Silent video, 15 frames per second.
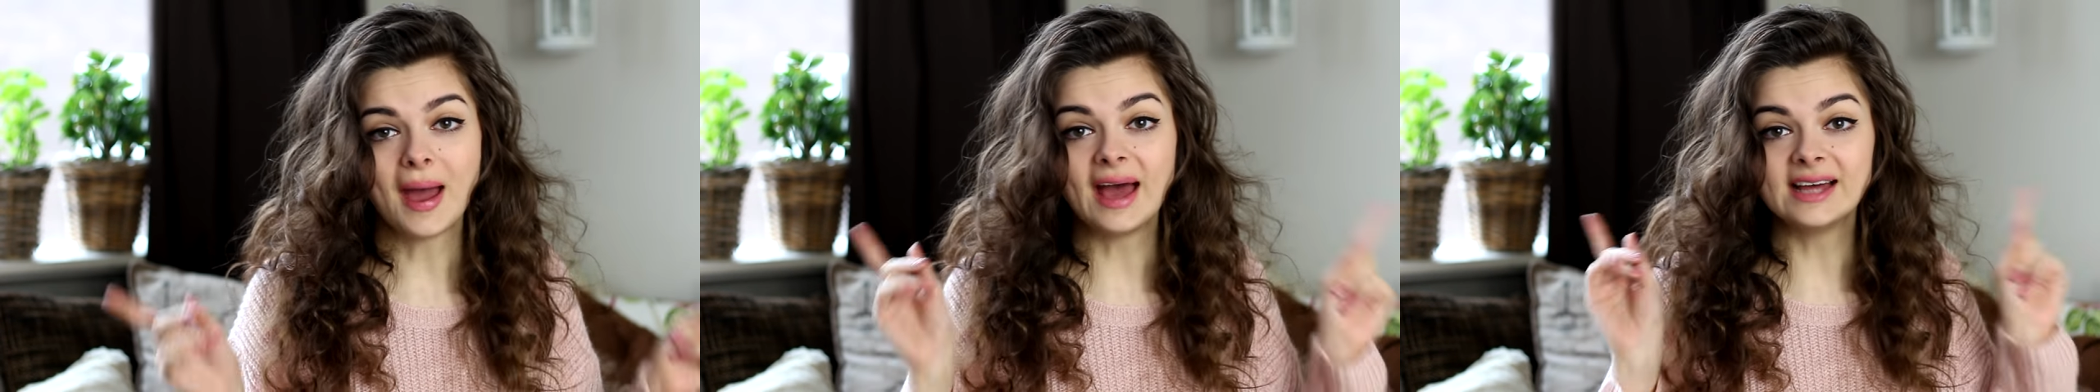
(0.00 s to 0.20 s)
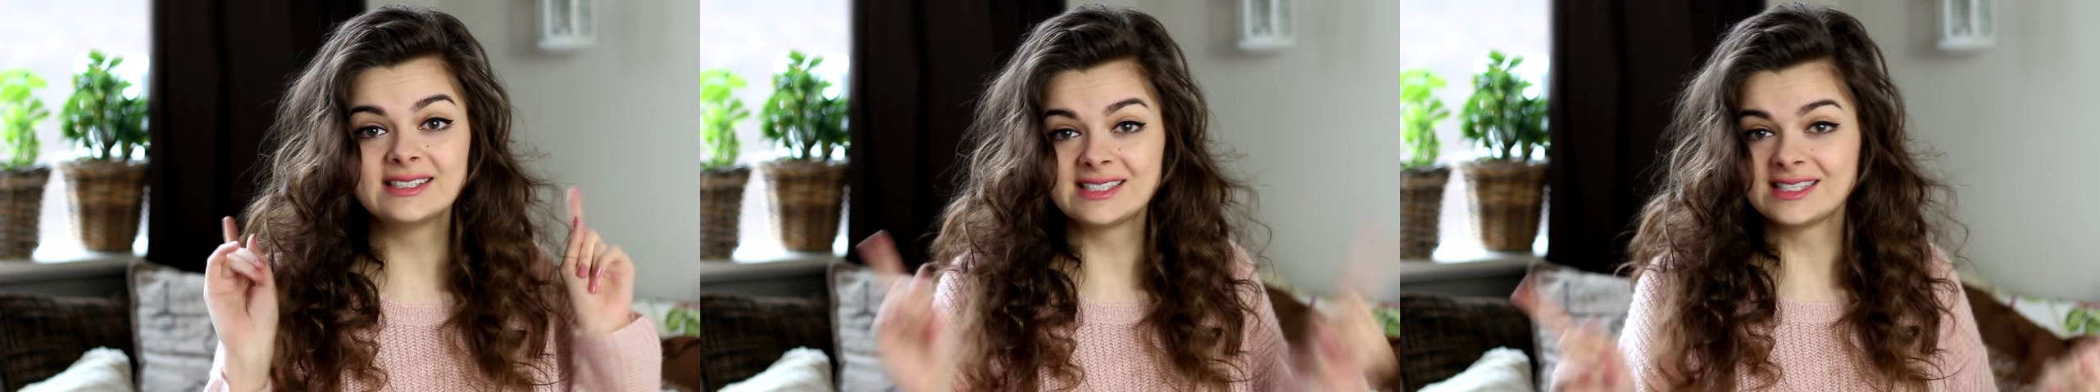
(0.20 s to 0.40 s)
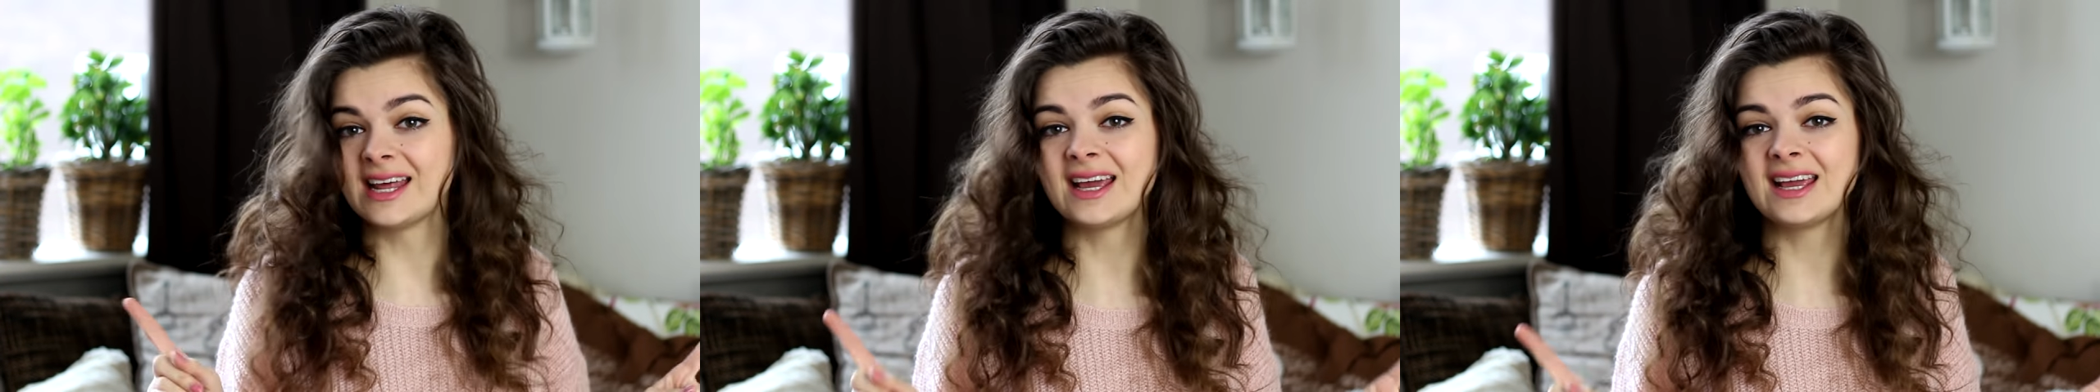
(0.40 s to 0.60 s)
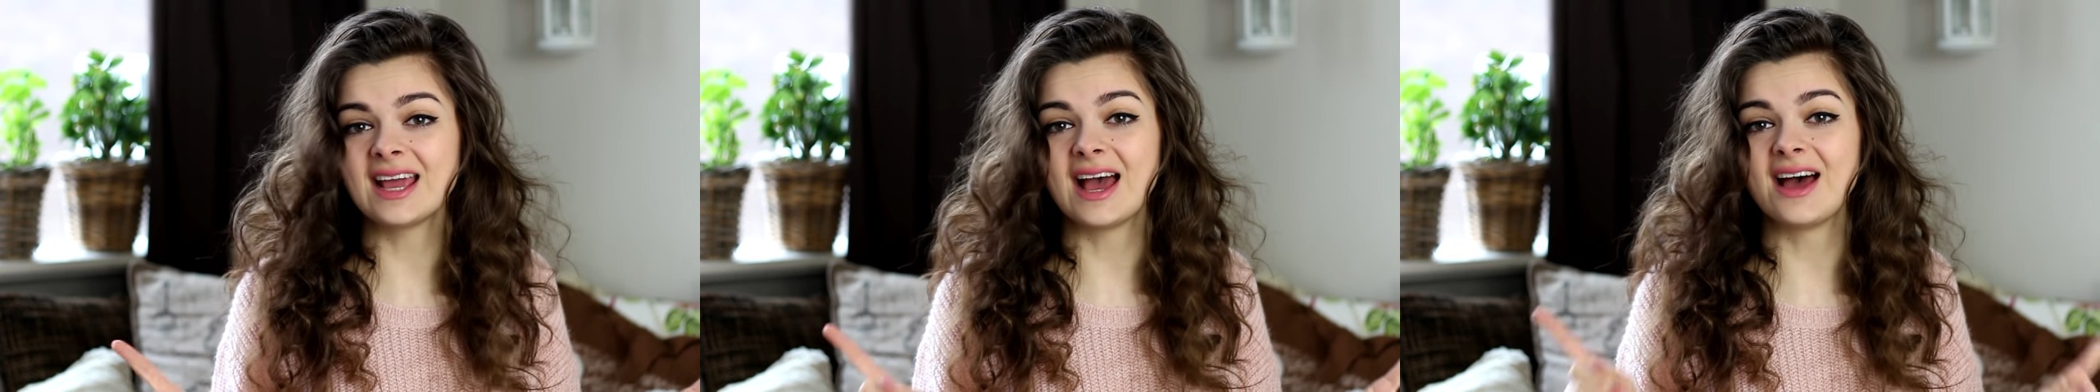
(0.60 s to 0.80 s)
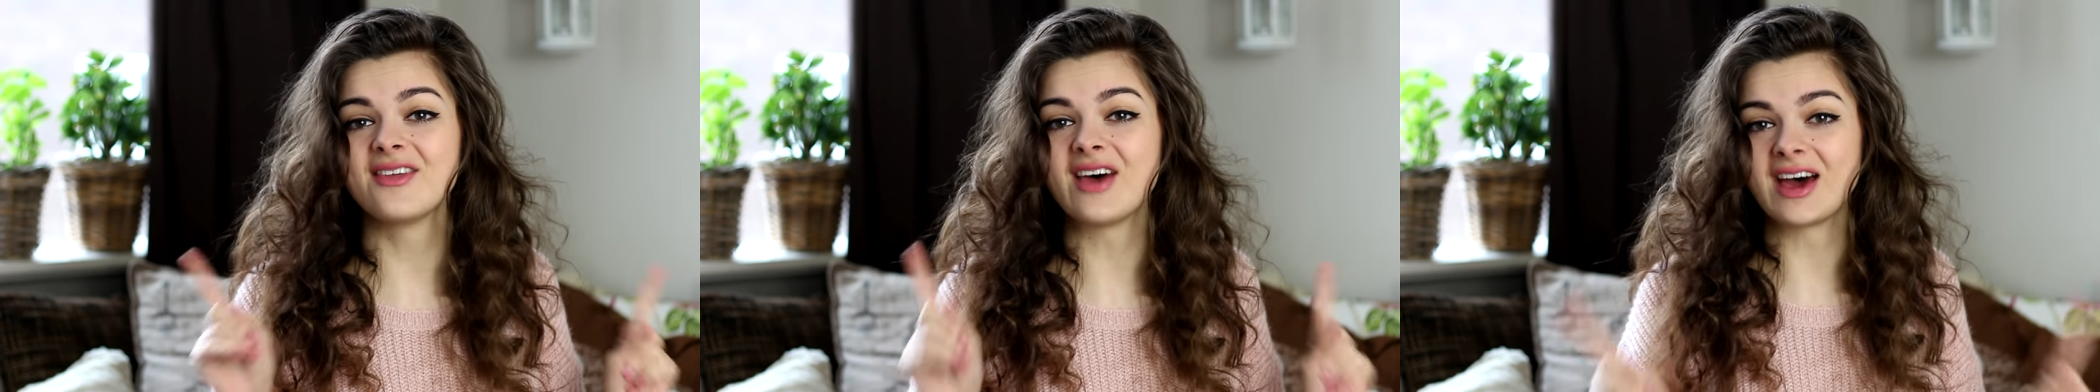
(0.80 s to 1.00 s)
and today
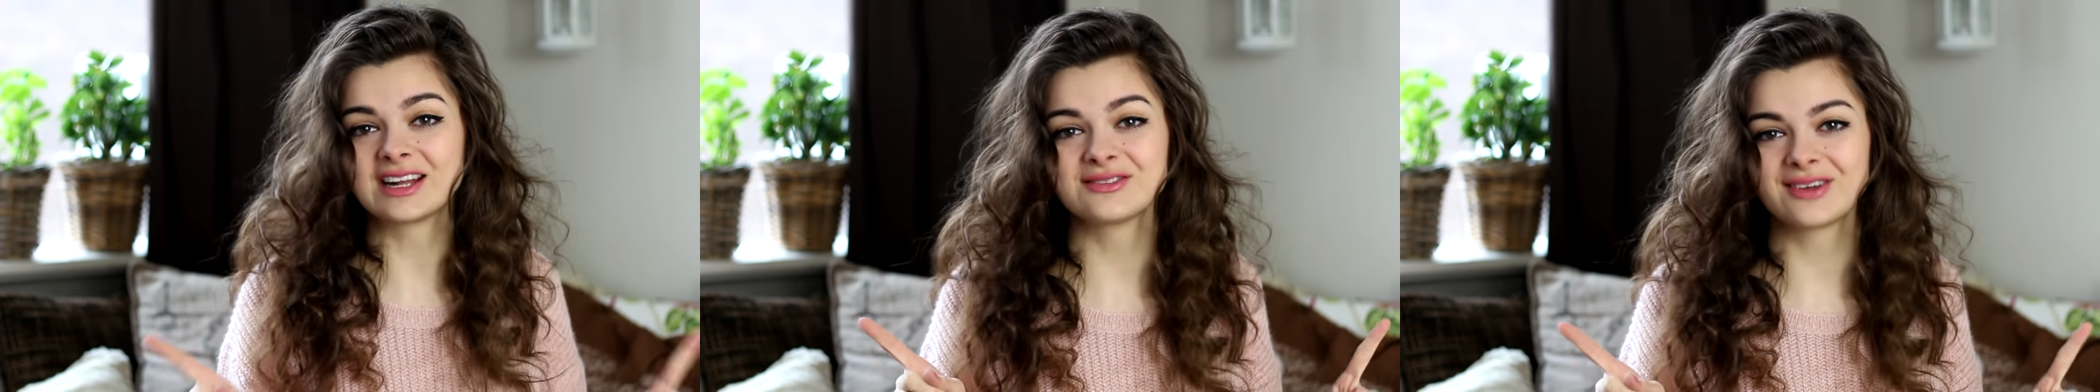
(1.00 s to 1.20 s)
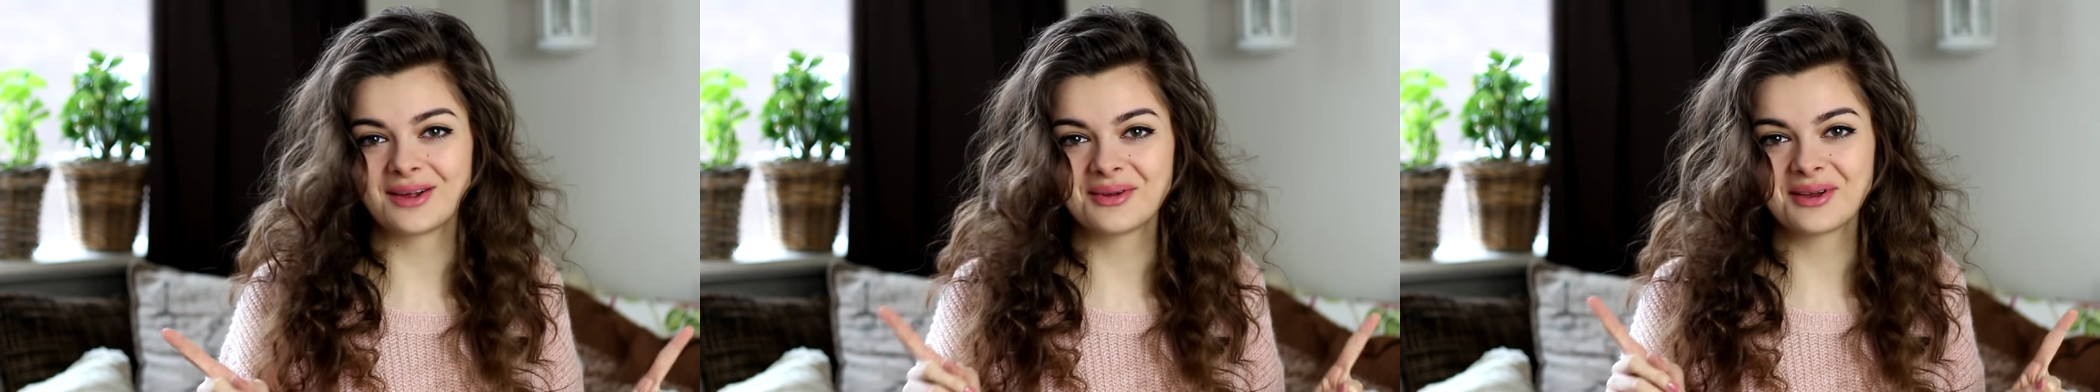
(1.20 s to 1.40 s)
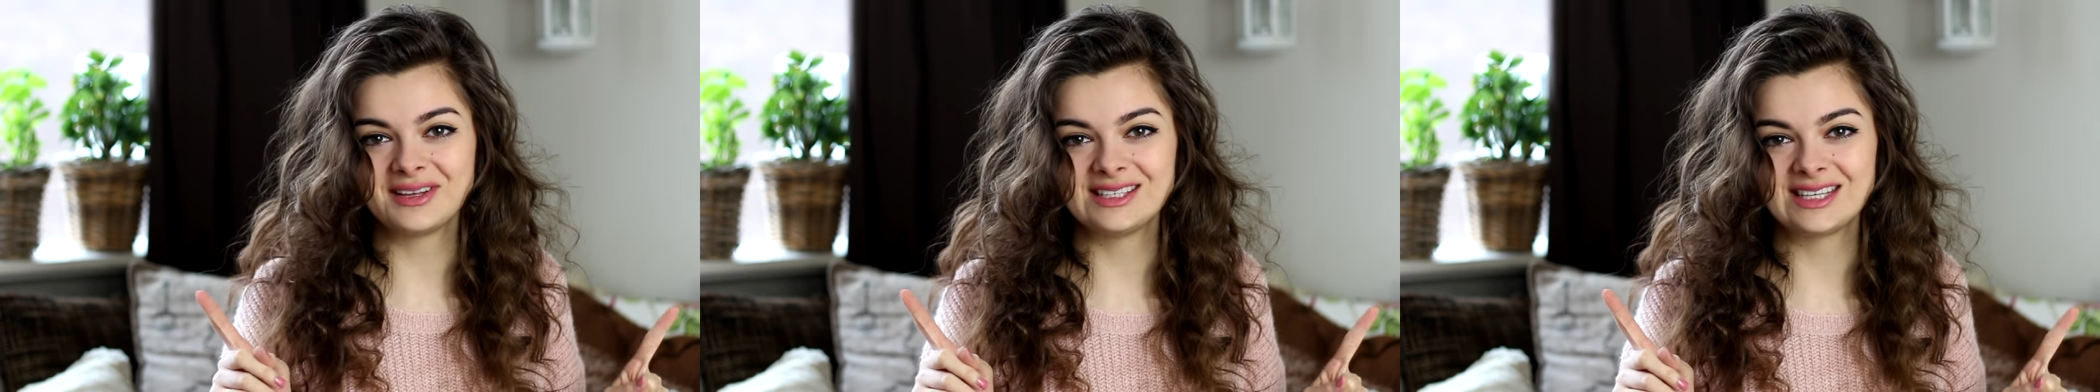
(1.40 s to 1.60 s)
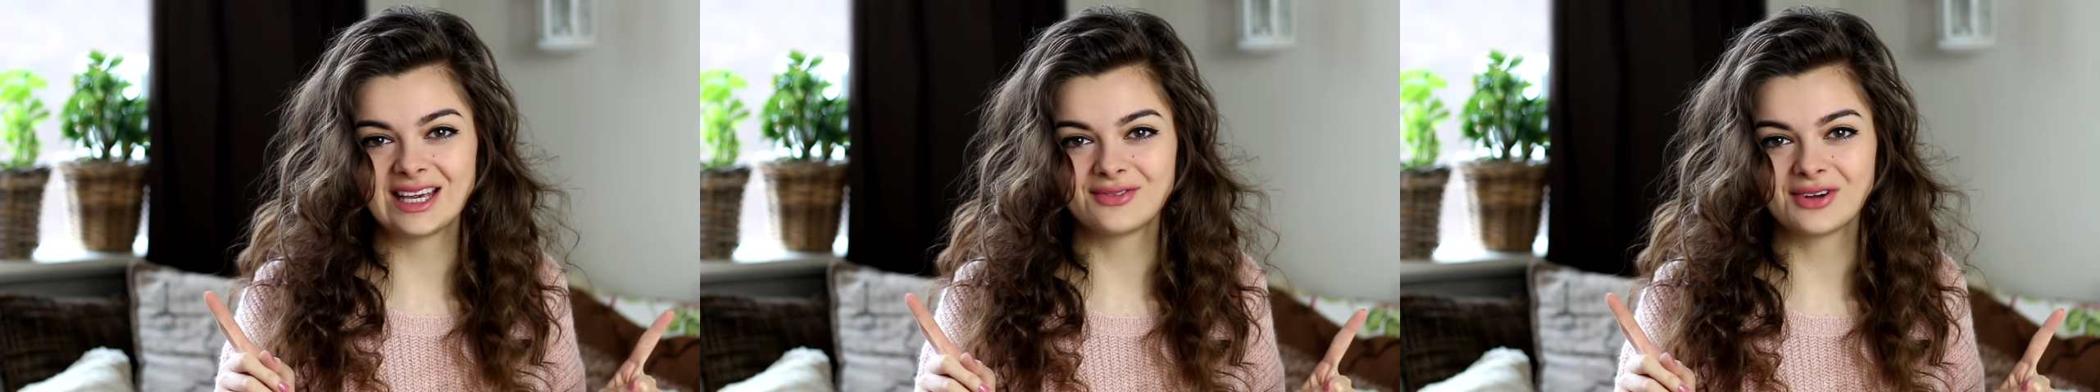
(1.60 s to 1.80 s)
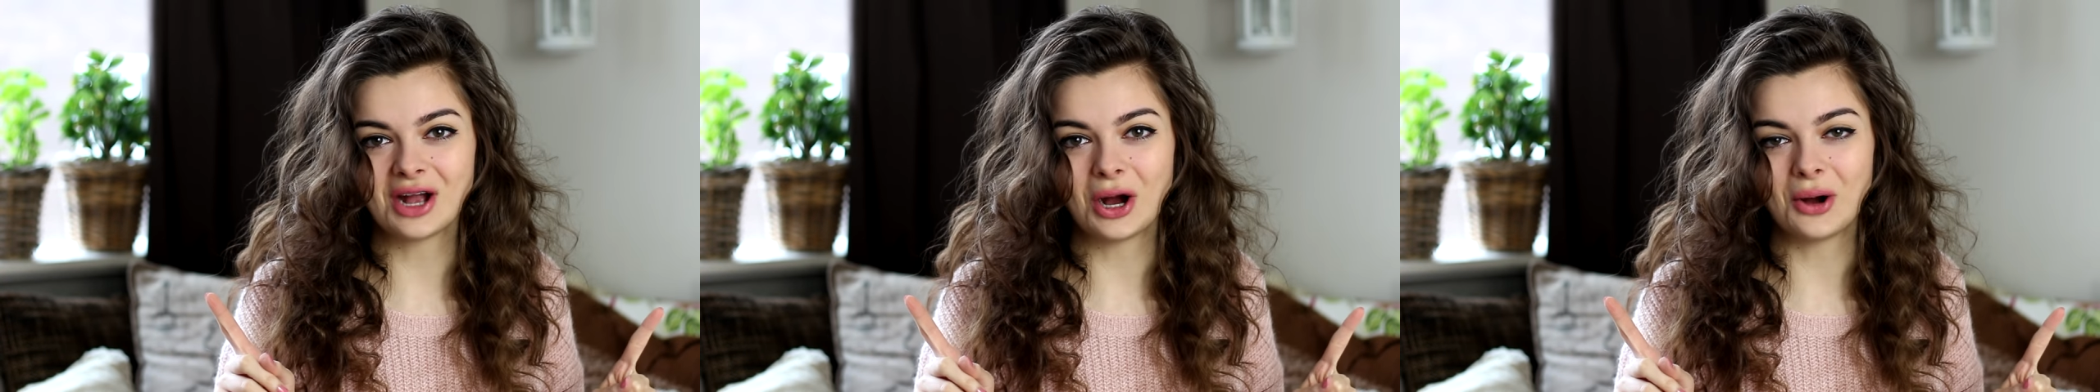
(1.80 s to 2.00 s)
that is what I'm going to
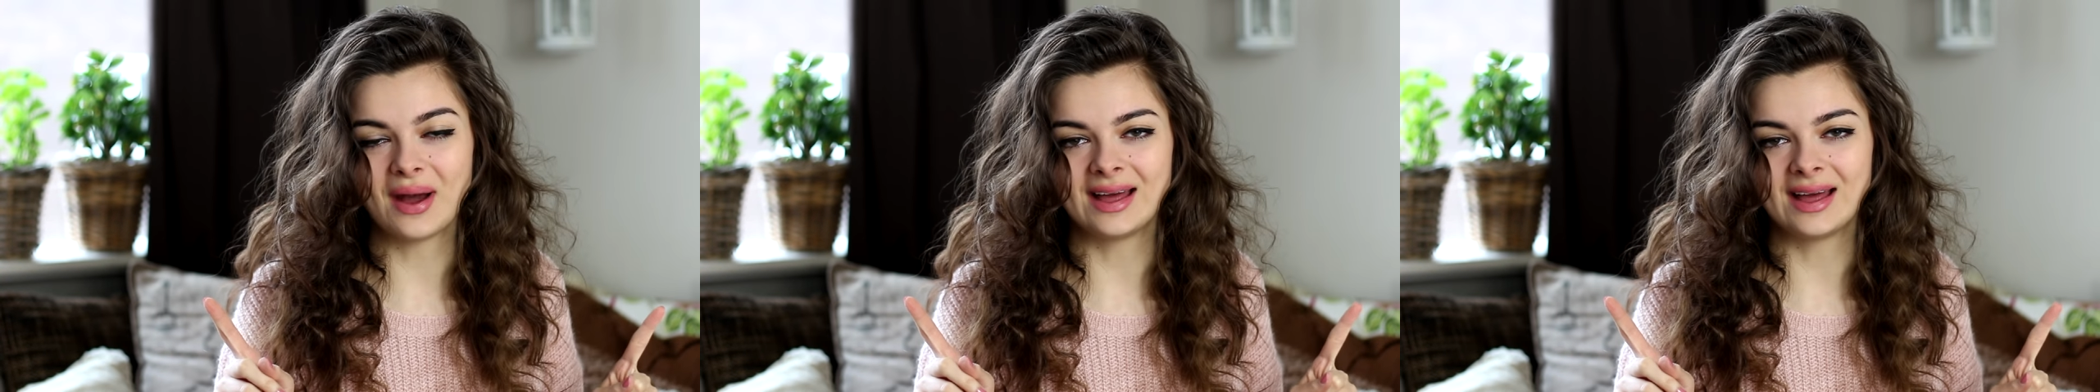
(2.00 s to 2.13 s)
give a go,